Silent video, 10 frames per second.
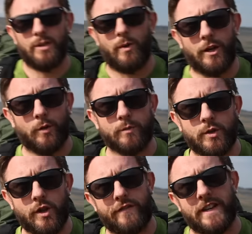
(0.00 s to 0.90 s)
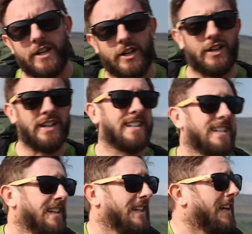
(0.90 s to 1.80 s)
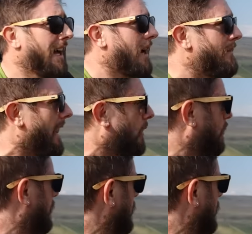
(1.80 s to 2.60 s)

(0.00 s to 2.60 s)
welcome to another video. I'm out